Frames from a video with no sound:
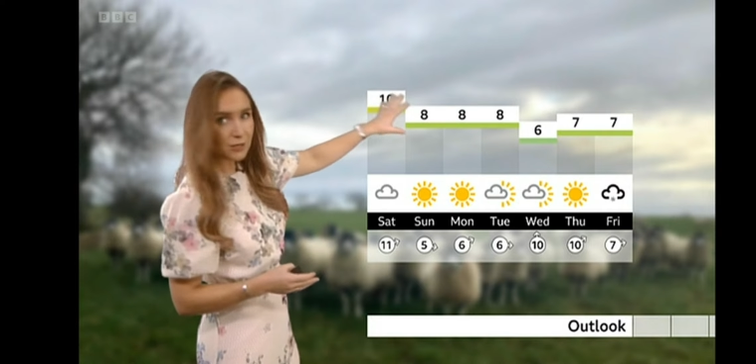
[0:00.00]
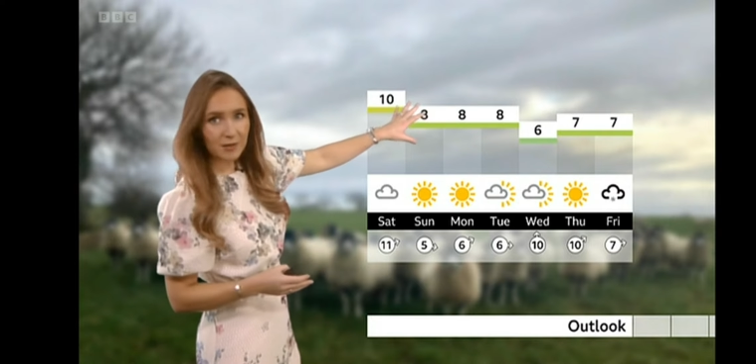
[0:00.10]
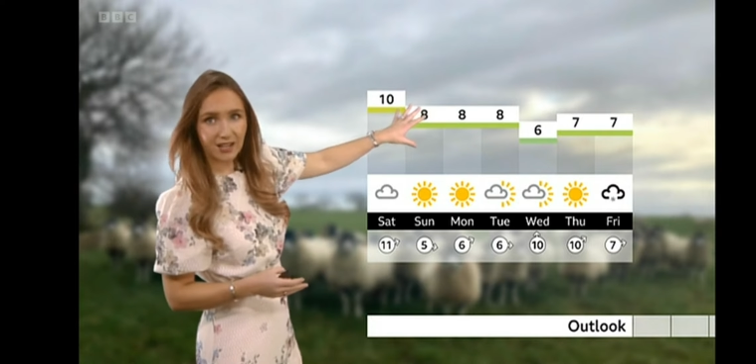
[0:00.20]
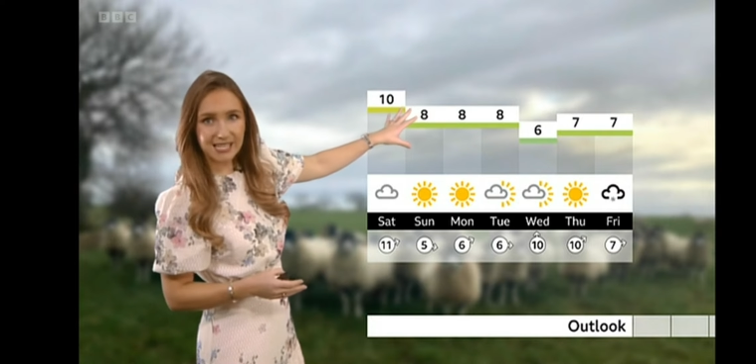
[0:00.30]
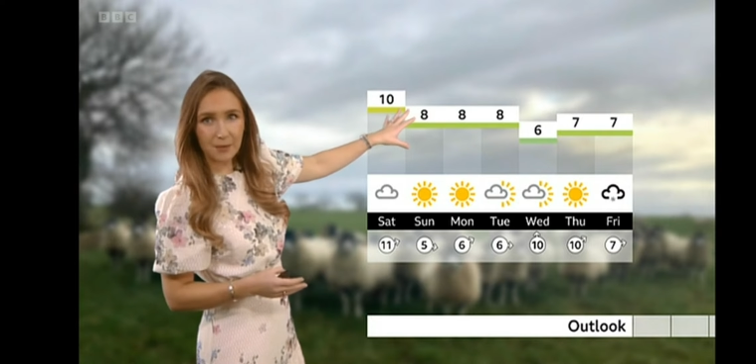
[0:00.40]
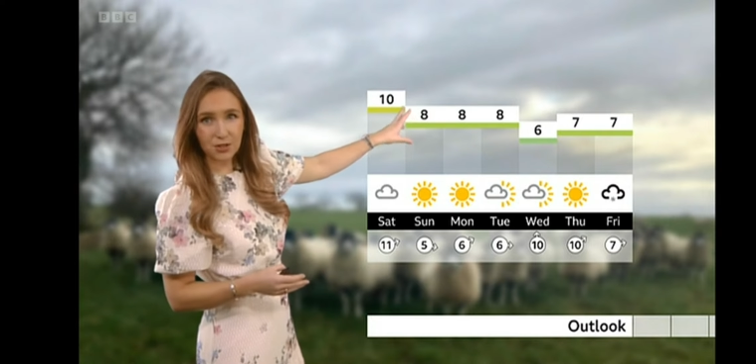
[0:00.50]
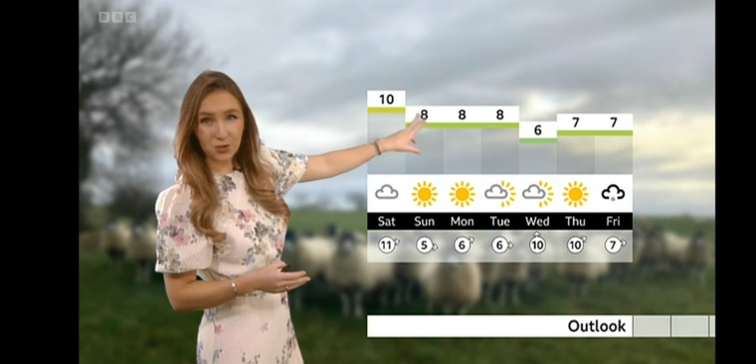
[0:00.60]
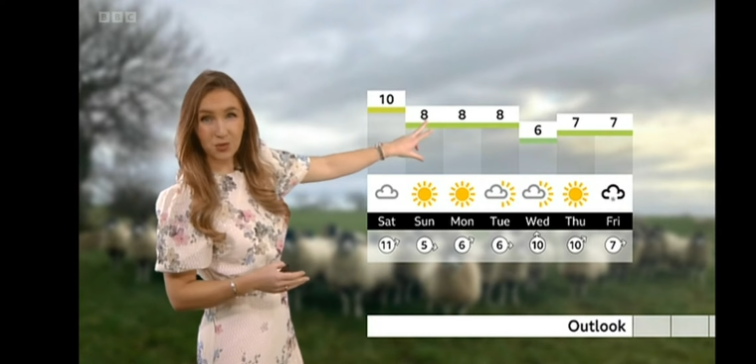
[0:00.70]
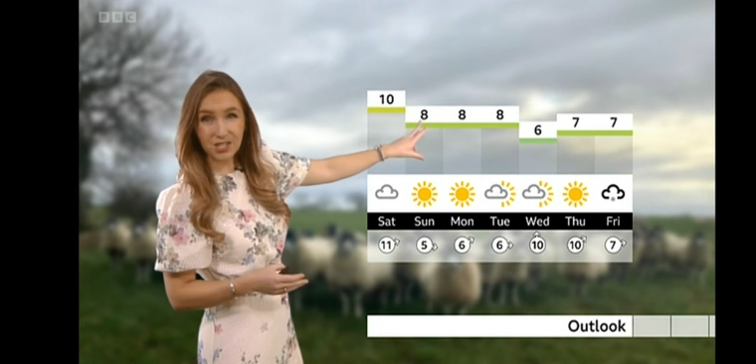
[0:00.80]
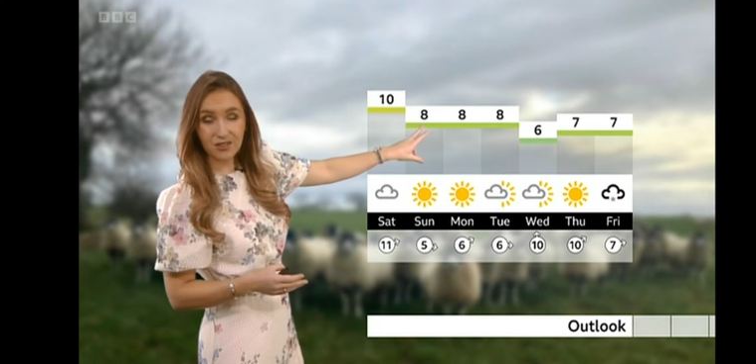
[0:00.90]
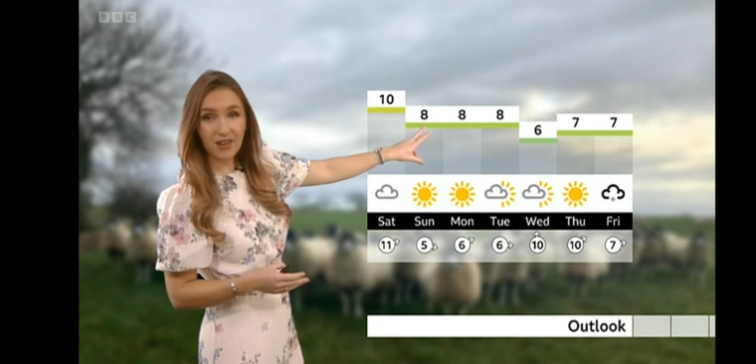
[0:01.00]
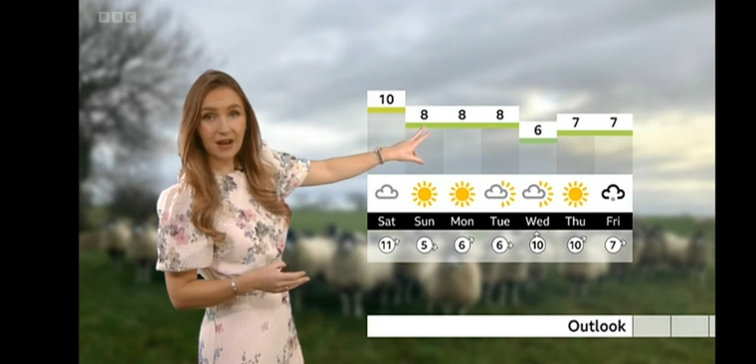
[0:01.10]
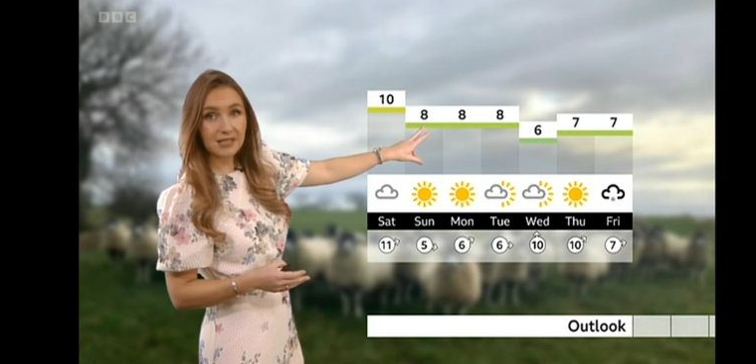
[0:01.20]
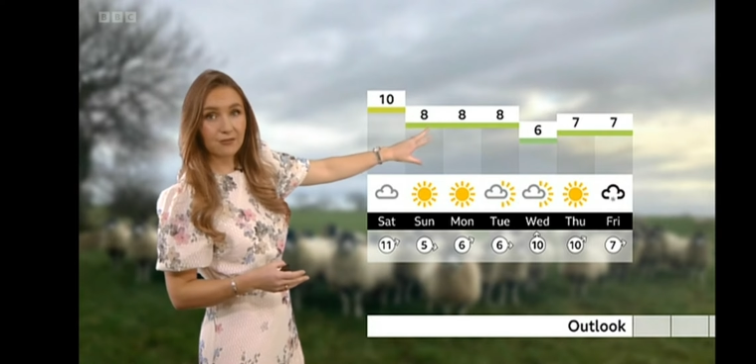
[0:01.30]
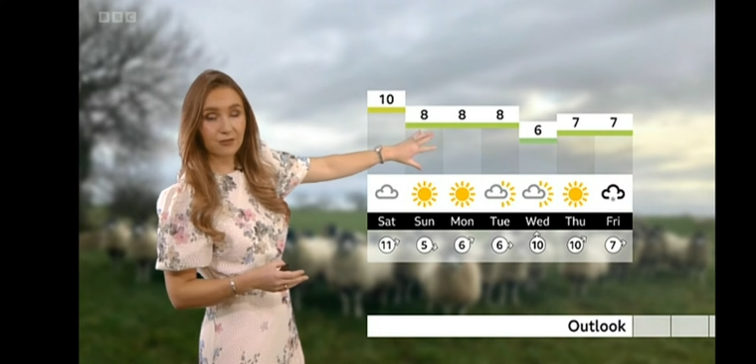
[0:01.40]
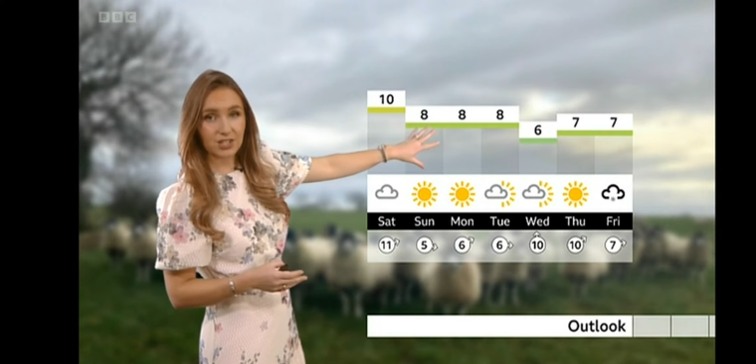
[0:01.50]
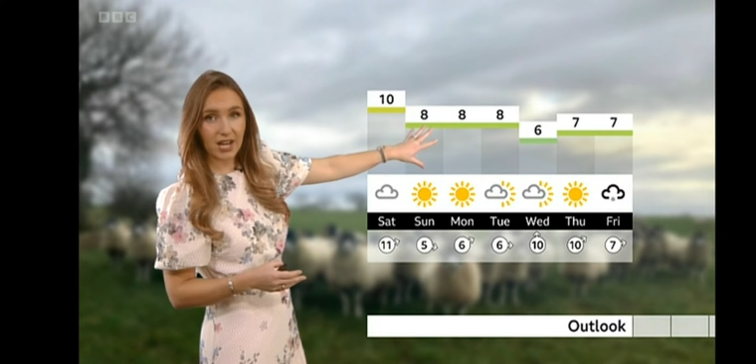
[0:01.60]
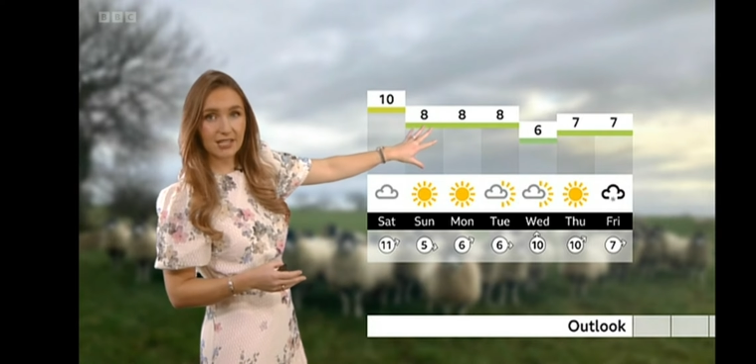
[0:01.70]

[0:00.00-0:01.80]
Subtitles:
These will be our temperatures, which are around average.